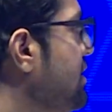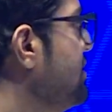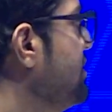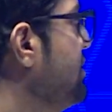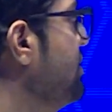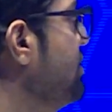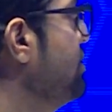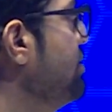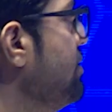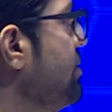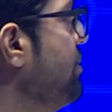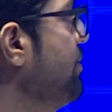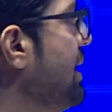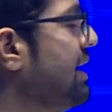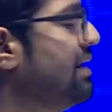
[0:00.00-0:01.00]
to
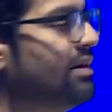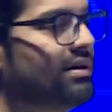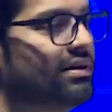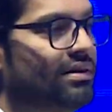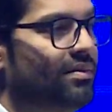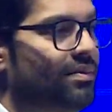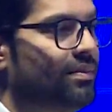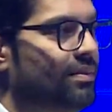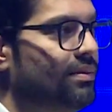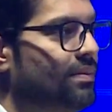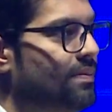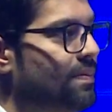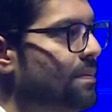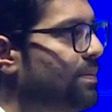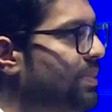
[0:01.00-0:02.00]
better
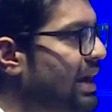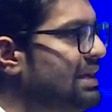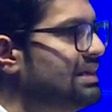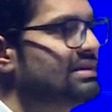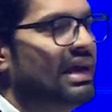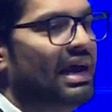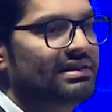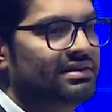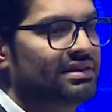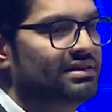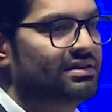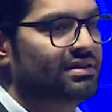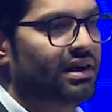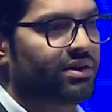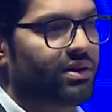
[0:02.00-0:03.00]
price
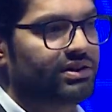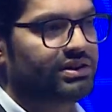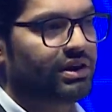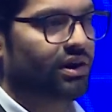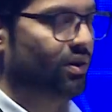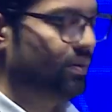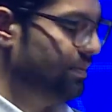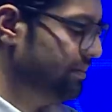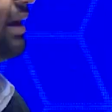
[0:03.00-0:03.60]
assets across the globe.